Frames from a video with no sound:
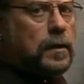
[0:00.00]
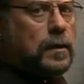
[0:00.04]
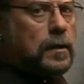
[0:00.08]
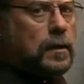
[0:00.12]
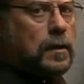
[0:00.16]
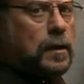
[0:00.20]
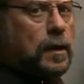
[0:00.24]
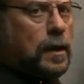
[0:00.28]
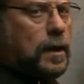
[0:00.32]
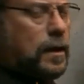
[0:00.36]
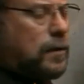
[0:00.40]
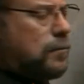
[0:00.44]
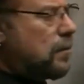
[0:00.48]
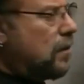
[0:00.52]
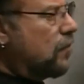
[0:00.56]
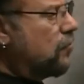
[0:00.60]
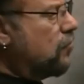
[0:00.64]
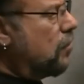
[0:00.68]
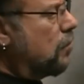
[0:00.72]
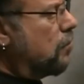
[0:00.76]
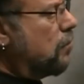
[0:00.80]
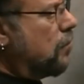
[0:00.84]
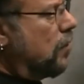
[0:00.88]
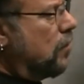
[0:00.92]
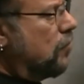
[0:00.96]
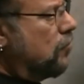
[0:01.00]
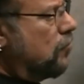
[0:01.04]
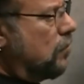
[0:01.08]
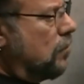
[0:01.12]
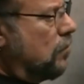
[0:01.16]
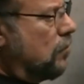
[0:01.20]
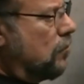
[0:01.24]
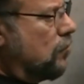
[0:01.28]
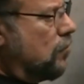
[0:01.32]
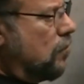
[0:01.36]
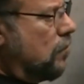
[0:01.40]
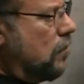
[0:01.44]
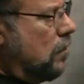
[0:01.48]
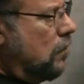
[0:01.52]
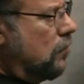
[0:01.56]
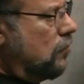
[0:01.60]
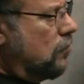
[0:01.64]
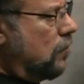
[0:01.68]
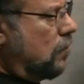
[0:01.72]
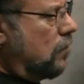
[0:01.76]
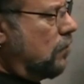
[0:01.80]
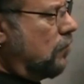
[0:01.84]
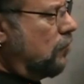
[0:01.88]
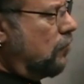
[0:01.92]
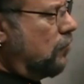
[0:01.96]
I have my separation of trees.
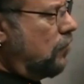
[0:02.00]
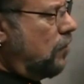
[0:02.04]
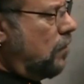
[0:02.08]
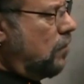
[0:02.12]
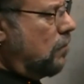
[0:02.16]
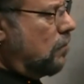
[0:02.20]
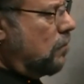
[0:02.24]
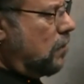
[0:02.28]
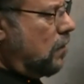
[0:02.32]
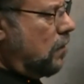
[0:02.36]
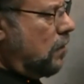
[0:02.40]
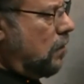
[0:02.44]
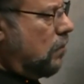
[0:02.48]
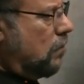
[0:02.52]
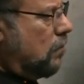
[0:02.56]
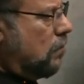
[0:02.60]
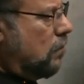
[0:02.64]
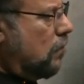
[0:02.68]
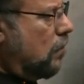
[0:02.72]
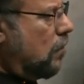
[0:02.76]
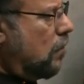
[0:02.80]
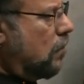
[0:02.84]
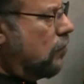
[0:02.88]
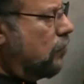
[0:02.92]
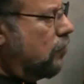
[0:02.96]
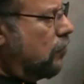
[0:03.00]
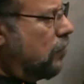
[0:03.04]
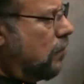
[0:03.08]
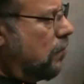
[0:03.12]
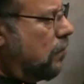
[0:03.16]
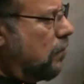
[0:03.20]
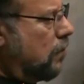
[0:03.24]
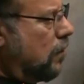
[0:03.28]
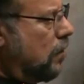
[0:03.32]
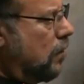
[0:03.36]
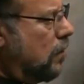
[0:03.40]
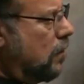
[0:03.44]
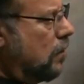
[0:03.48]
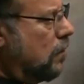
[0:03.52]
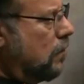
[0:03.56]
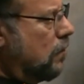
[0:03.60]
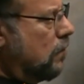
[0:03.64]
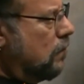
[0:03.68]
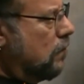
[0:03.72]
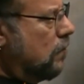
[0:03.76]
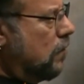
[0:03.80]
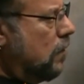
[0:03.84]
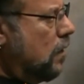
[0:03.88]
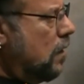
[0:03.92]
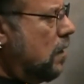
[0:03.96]
You can see them there. They're all separated.
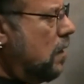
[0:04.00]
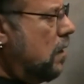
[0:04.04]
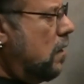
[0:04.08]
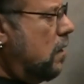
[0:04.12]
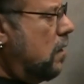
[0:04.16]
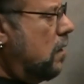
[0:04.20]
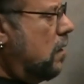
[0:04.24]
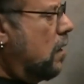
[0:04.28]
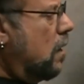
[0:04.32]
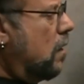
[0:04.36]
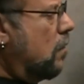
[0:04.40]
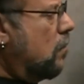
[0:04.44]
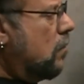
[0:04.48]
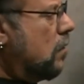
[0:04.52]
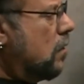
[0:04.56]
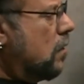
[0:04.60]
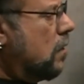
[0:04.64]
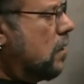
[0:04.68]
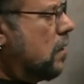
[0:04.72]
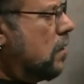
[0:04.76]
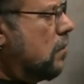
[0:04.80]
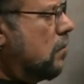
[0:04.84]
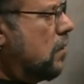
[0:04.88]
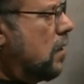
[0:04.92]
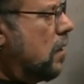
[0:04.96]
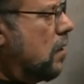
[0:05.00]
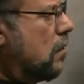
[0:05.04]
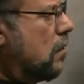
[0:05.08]
Now we're going to come down